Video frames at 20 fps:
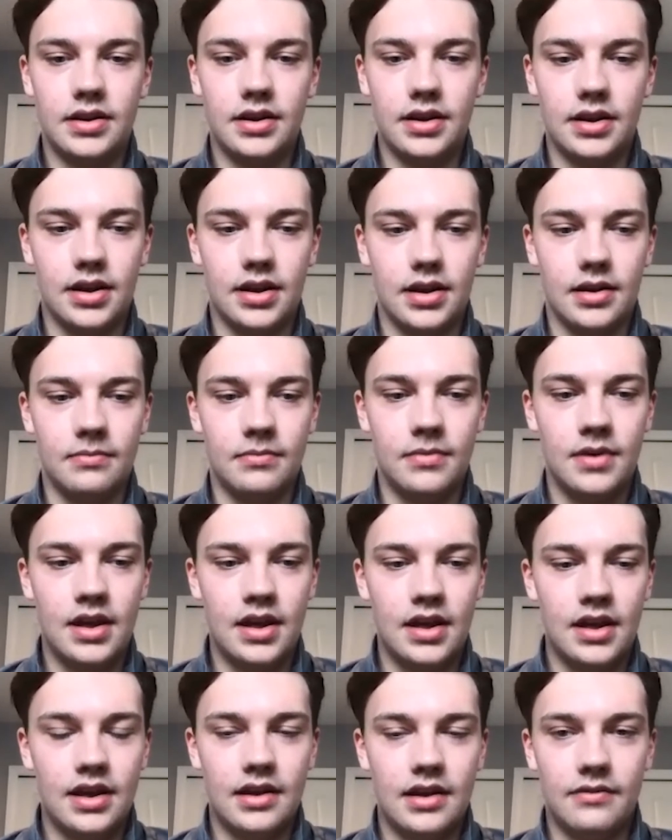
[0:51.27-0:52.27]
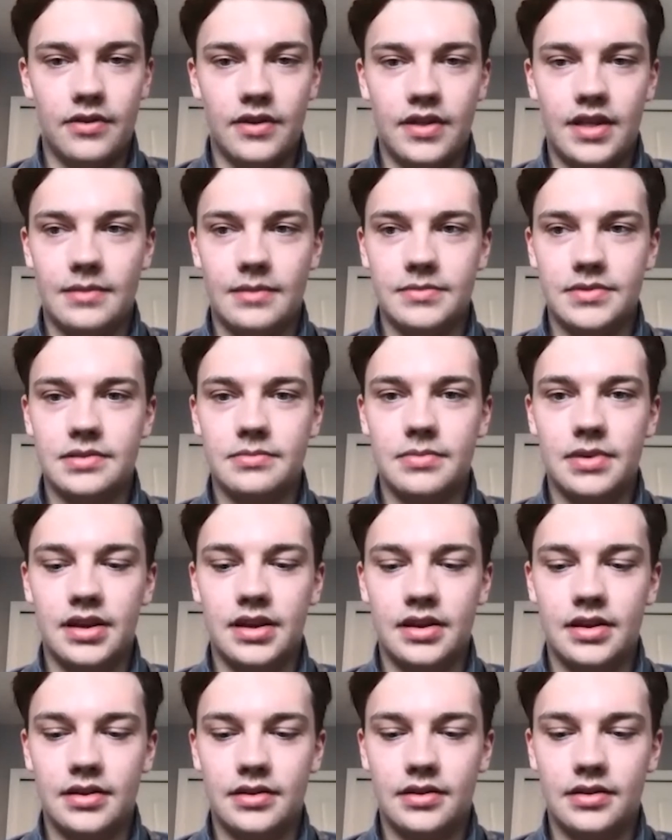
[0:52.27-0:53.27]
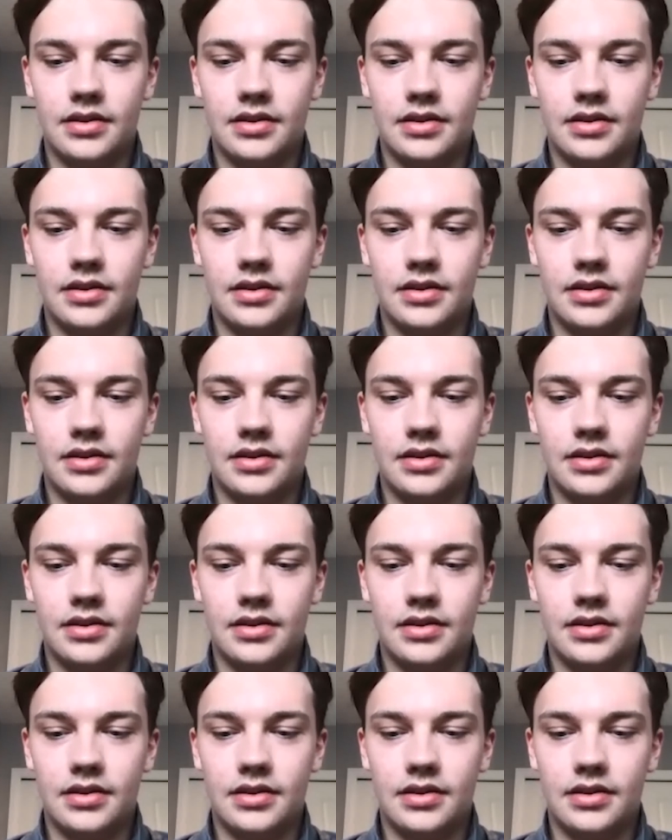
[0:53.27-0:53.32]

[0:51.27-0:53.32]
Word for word: Um, And for them to be,